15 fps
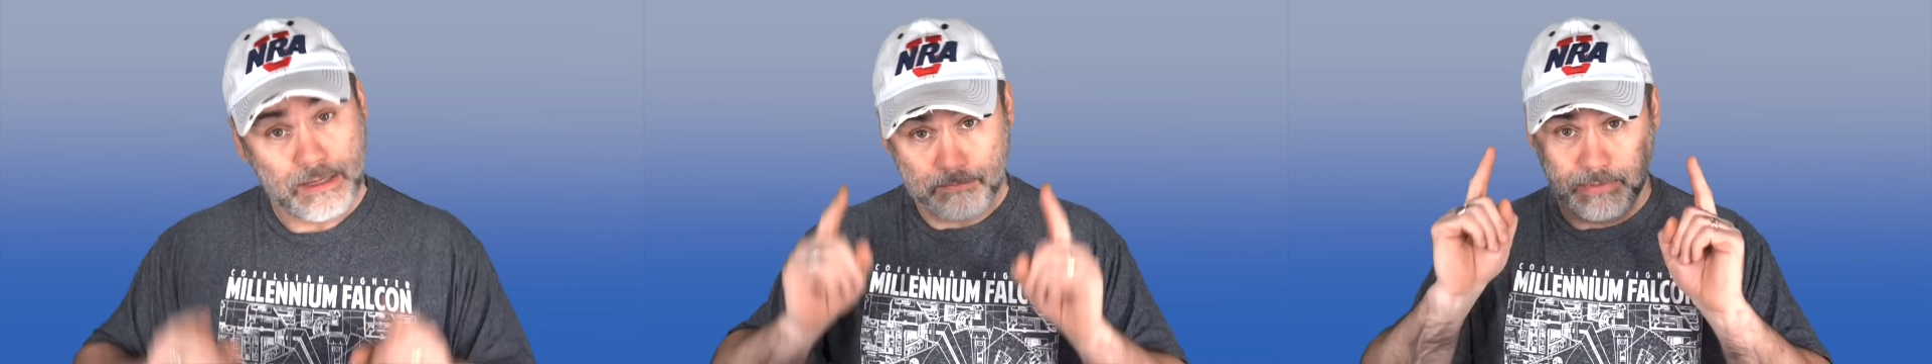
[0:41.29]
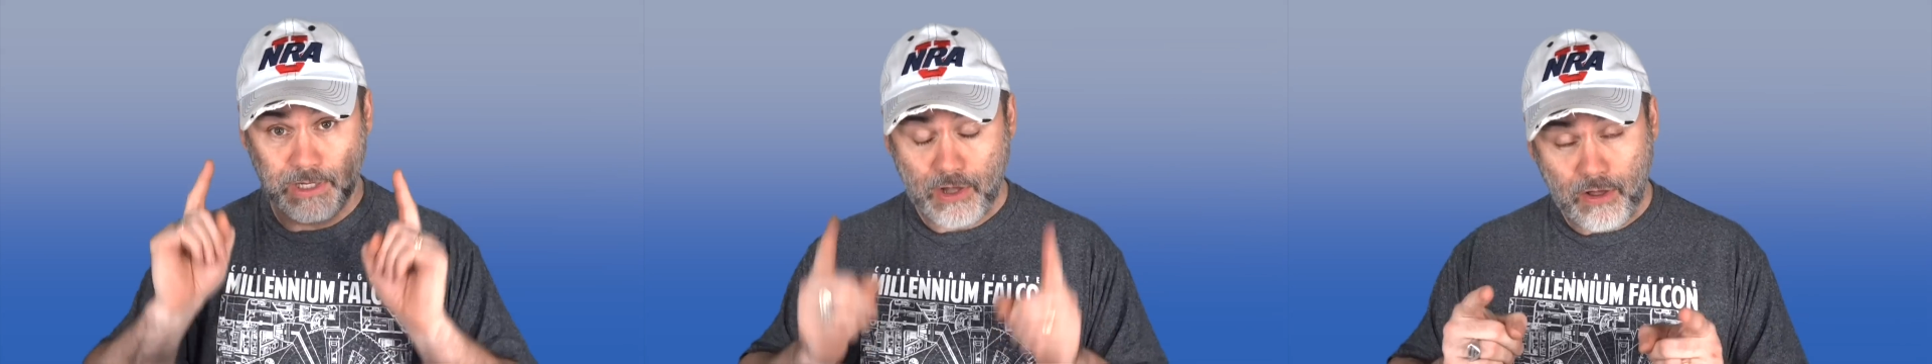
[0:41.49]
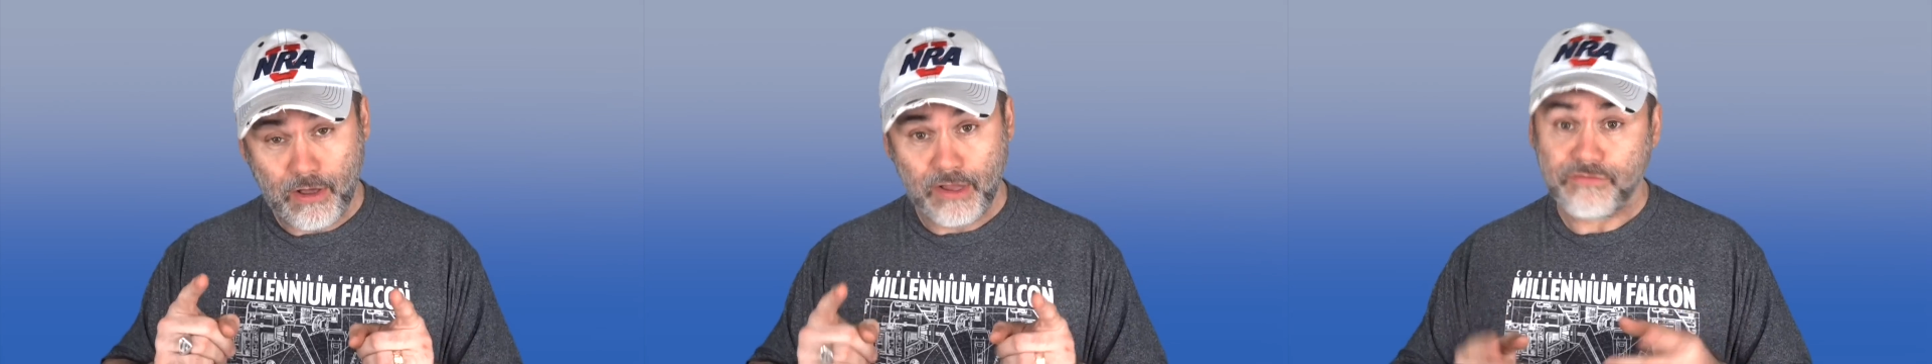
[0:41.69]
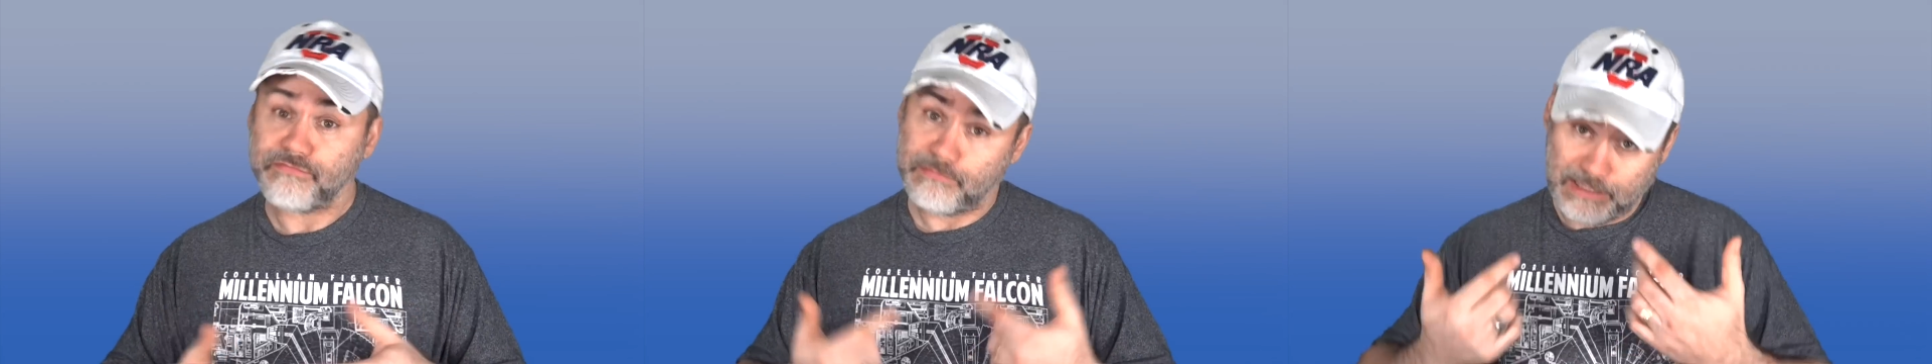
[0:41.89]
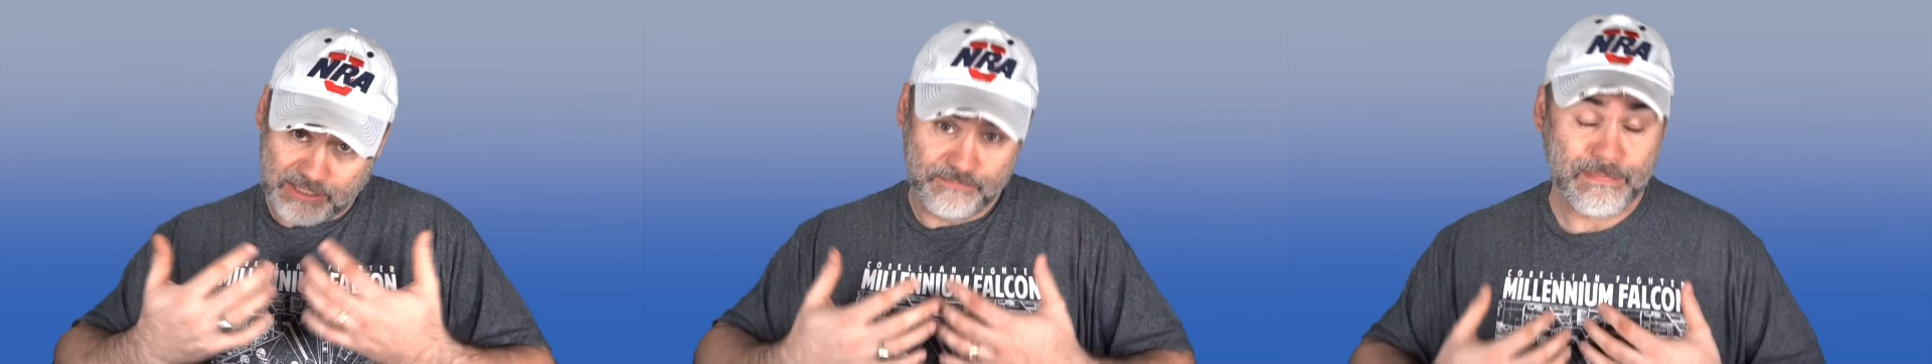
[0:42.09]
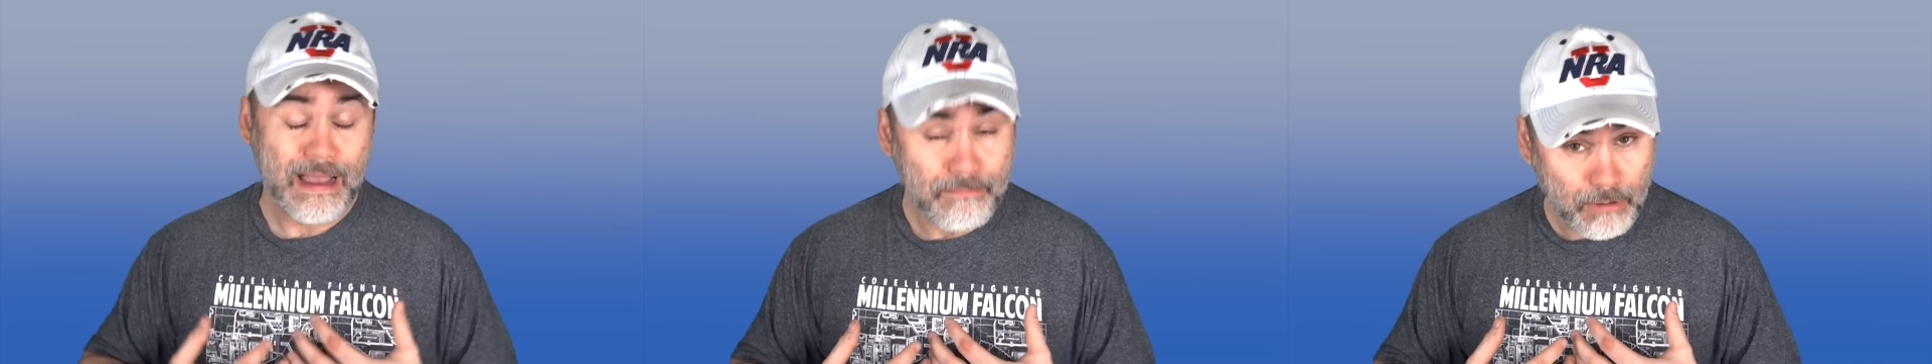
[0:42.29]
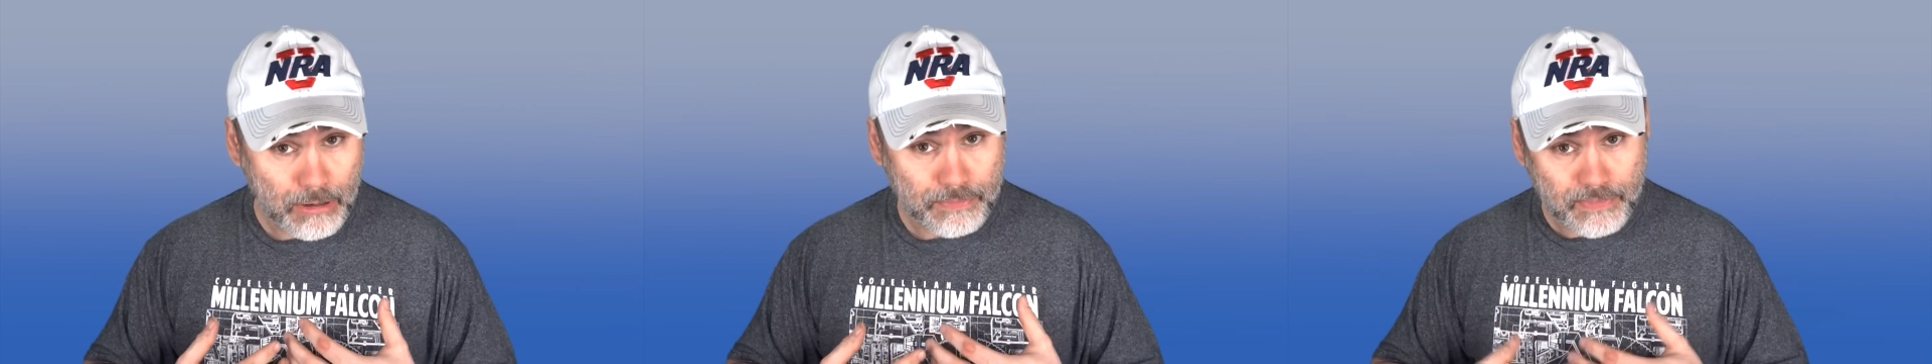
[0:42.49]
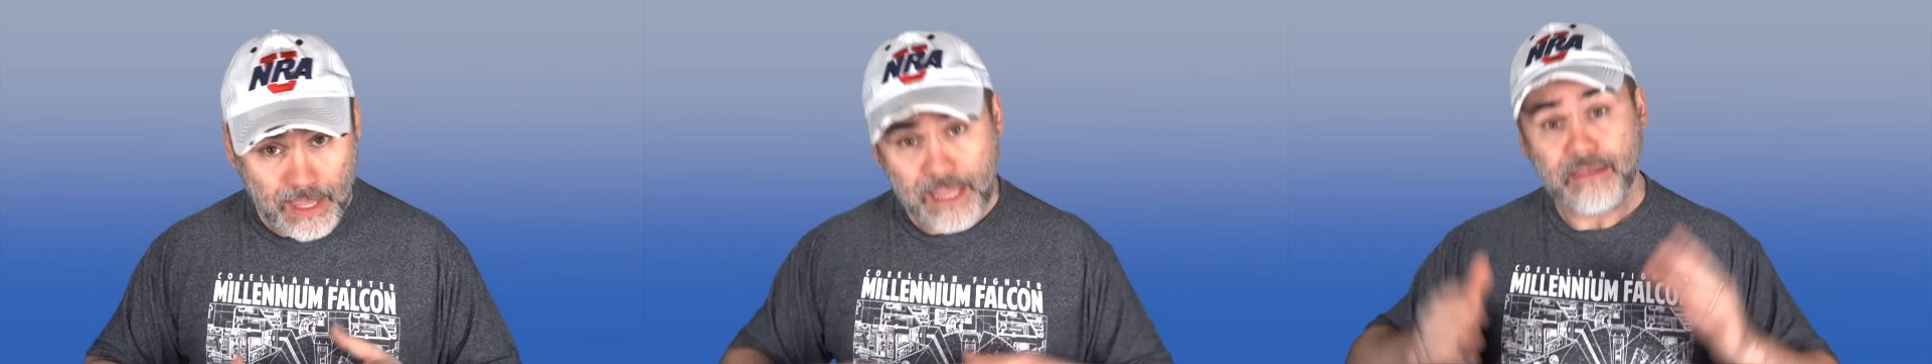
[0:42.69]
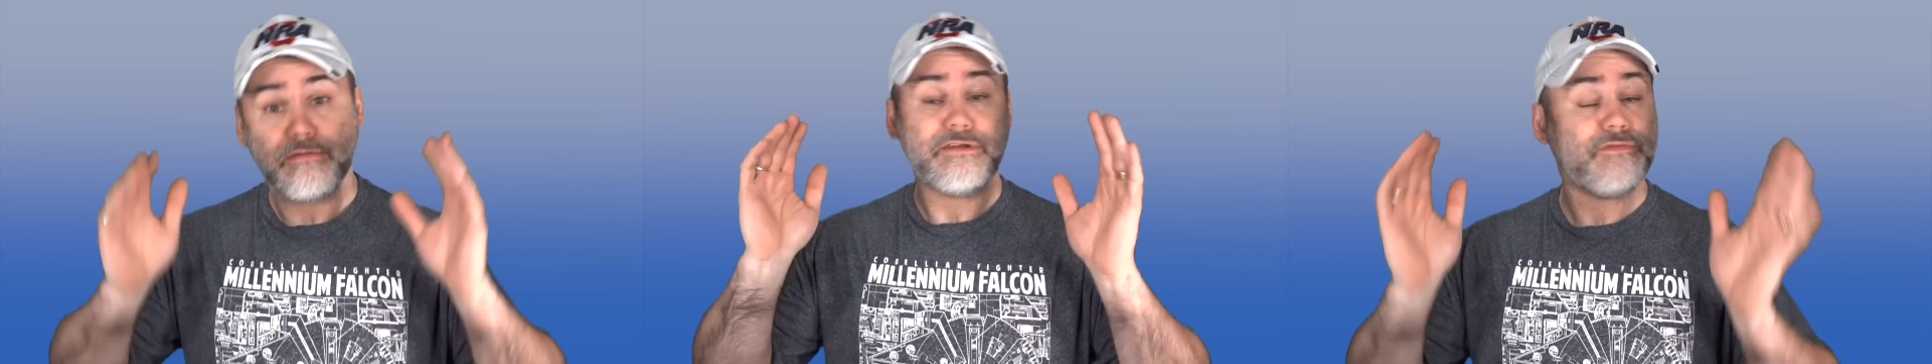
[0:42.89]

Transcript: because it's my birthday.